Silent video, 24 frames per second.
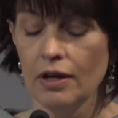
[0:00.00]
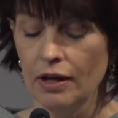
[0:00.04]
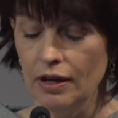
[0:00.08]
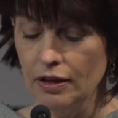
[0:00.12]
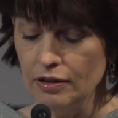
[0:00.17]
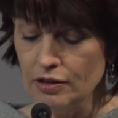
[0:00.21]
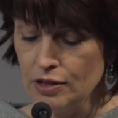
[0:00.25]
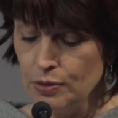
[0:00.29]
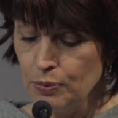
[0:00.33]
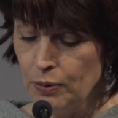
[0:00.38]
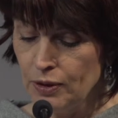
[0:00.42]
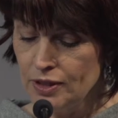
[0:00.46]

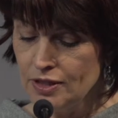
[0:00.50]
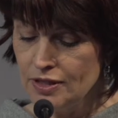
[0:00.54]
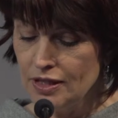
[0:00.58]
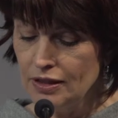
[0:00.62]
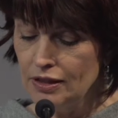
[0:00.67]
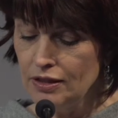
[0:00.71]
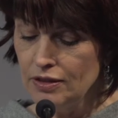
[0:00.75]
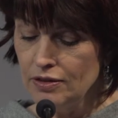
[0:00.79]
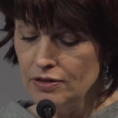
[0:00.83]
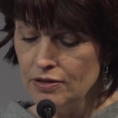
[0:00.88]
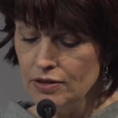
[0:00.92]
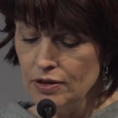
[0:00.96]
In
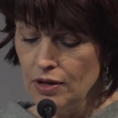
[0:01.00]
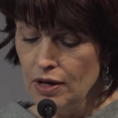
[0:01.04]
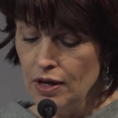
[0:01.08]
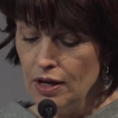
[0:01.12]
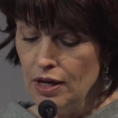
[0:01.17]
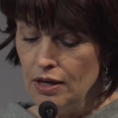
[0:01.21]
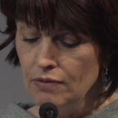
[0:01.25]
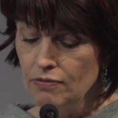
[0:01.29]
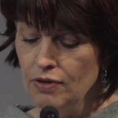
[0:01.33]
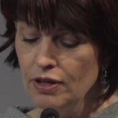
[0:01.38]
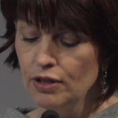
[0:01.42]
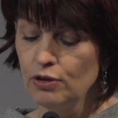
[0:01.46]
Switzerland,
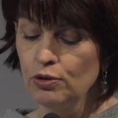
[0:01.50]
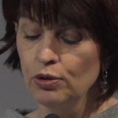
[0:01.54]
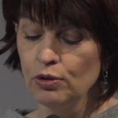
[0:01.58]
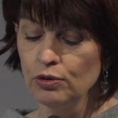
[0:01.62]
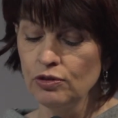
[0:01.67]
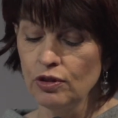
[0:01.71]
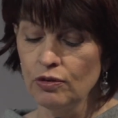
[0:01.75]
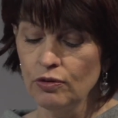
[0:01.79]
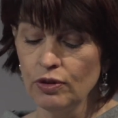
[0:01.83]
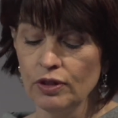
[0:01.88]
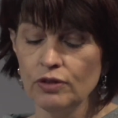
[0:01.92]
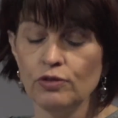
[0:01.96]
we
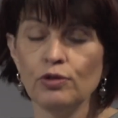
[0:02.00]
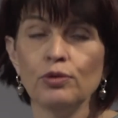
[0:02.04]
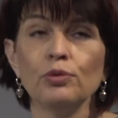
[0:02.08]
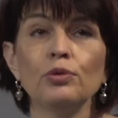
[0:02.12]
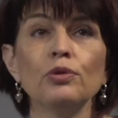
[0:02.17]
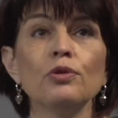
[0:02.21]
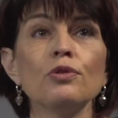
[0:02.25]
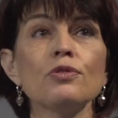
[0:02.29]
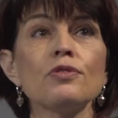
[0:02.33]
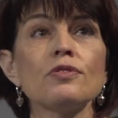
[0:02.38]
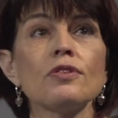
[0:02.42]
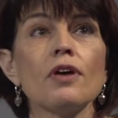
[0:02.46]
could
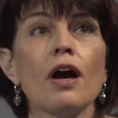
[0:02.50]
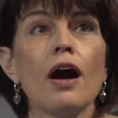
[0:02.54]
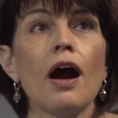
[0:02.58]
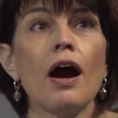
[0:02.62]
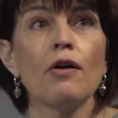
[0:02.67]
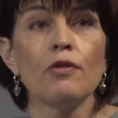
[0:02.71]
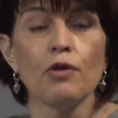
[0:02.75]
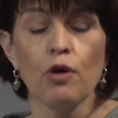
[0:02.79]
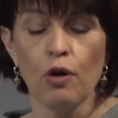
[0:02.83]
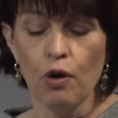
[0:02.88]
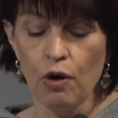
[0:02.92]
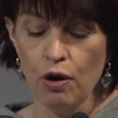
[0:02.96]
reduce
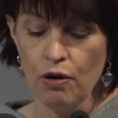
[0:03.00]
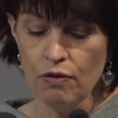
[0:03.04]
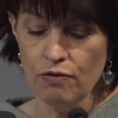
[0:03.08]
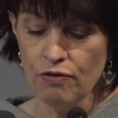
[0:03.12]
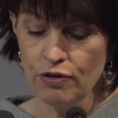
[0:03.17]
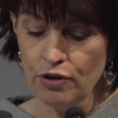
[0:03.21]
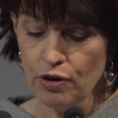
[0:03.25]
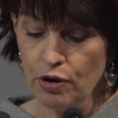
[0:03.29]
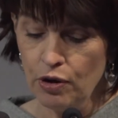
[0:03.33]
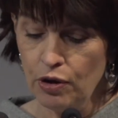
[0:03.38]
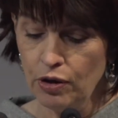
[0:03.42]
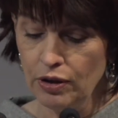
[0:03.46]
our
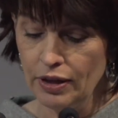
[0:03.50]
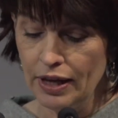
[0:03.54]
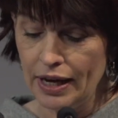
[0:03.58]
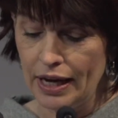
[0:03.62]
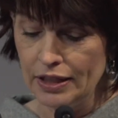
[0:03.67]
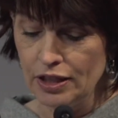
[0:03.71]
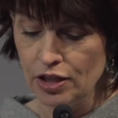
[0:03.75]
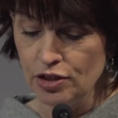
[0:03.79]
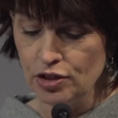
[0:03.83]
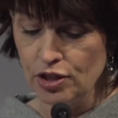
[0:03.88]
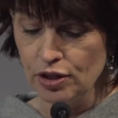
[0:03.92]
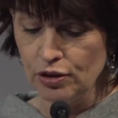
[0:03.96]
overall
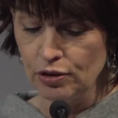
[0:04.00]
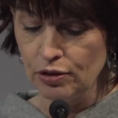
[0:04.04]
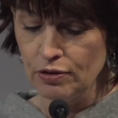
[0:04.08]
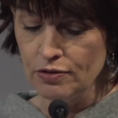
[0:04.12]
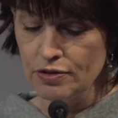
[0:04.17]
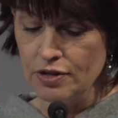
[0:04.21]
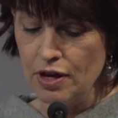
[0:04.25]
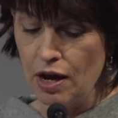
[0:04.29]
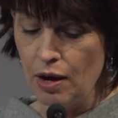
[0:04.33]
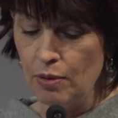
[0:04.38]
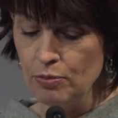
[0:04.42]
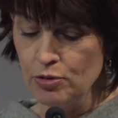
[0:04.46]
energy
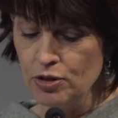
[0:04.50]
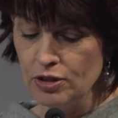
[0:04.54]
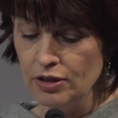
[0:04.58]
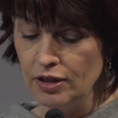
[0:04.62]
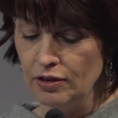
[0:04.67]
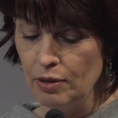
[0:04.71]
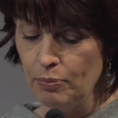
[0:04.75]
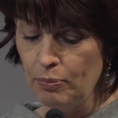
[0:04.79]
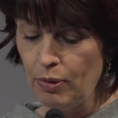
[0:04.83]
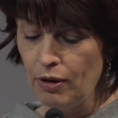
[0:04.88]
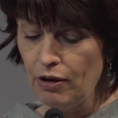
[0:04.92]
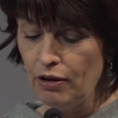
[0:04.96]
consumption in
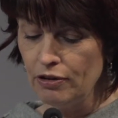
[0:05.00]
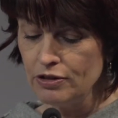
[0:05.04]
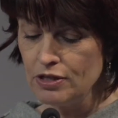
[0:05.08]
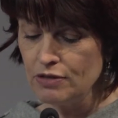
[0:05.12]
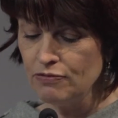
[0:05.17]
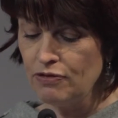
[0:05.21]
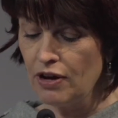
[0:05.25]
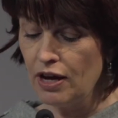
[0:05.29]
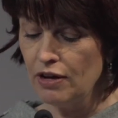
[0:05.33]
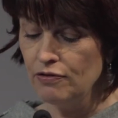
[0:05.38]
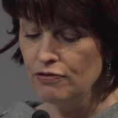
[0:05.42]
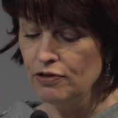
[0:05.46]
the past
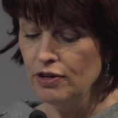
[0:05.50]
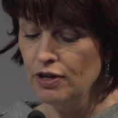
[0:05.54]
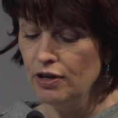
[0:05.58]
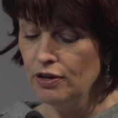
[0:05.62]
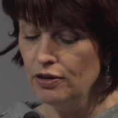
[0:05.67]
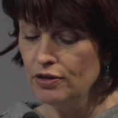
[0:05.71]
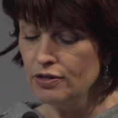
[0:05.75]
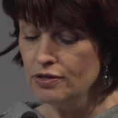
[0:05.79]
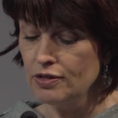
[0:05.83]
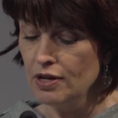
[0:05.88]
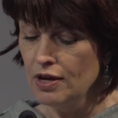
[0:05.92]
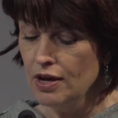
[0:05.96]
5
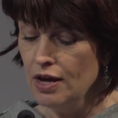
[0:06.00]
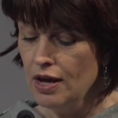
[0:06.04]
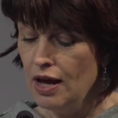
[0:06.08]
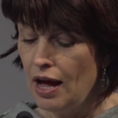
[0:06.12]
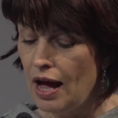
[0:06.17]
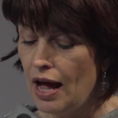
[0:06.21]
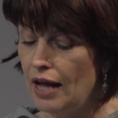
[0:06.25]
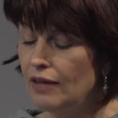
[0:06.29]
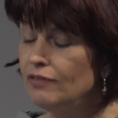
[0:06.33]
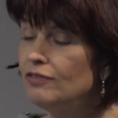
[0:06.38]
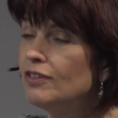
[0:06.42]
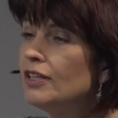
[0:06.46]
years
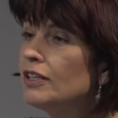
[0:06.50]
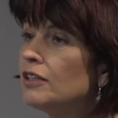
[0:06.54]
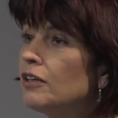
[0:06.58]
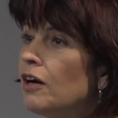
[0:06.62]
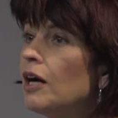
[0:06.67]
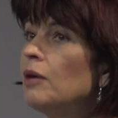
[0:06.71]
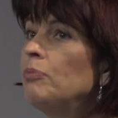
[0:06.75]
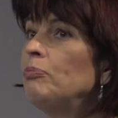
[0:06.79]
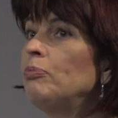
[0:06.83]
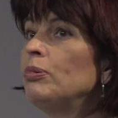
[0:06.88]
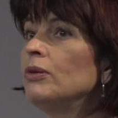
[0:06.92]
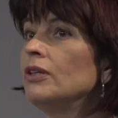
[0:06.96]
and
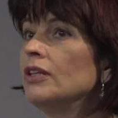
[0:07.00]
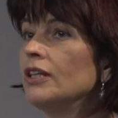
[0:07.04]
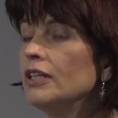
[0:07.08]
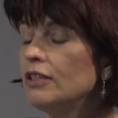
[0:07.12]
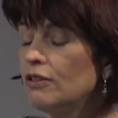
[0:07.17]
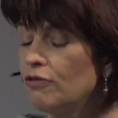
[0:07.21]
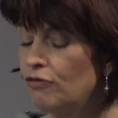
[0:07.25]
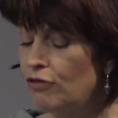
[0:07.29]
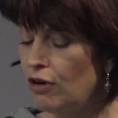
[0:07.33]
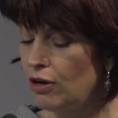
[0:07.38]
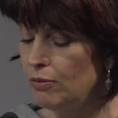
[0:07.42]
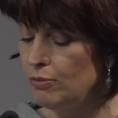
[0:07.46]
decouple
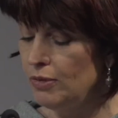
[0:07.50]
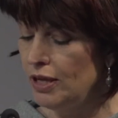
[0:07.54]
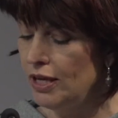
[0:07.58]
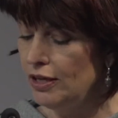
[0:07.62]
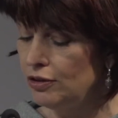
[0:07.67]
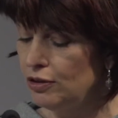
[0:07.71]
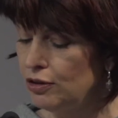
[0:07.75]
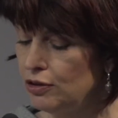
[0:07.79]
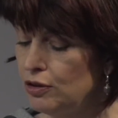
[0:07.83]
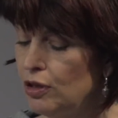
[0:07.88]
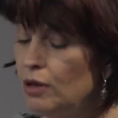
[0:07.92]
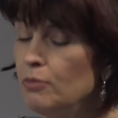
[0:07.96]
it from
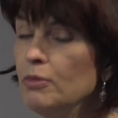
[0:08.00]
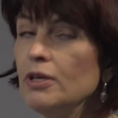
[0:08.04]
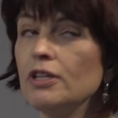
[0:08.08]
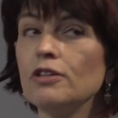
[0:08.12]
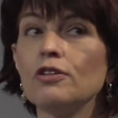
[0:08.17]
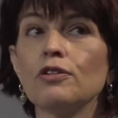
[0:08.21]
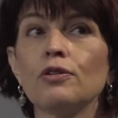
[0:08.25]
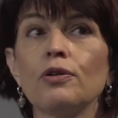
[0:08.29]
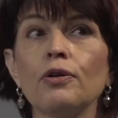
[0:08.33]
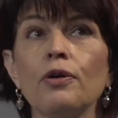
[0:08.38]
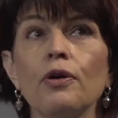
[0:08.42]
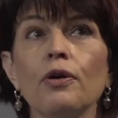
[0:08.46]

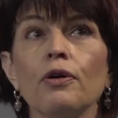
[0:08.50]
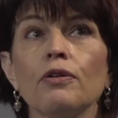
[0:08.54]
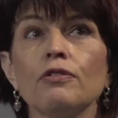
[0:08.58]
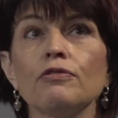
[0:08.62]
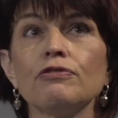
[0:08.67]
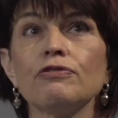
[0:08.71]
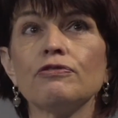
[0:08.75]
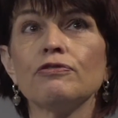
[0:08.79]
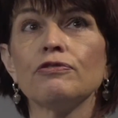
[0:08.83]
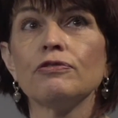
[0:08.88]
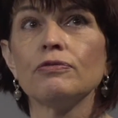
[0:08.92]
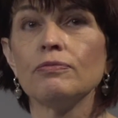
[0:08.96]
economic
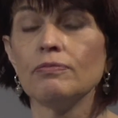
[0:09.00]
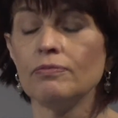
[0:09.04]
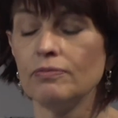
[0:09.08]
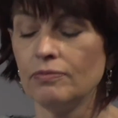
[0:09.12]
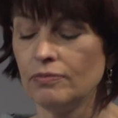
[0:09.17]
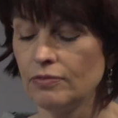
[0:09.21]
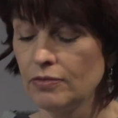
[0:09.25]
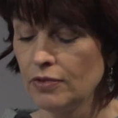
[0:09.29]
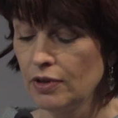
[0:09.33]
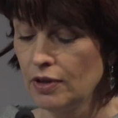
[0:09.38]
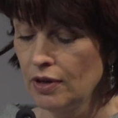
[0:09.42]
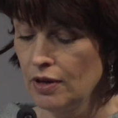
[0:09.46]
growth.
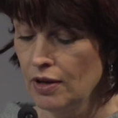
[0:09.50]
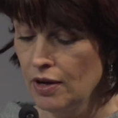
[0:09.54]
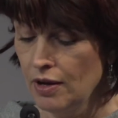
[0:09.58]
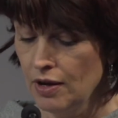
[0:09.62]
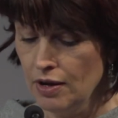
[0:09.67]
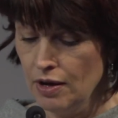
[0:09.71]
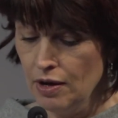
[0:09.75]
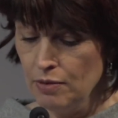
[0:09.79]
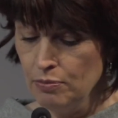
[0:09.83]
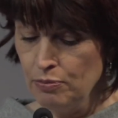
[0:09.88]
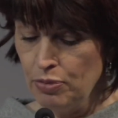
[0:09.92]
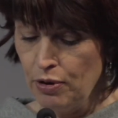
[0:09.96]

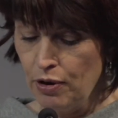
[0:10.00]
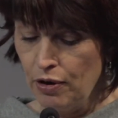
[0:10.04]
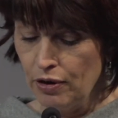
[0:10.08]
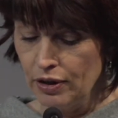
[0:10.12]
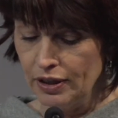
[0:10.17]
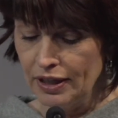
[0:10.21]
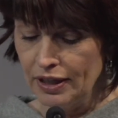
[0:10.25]
Per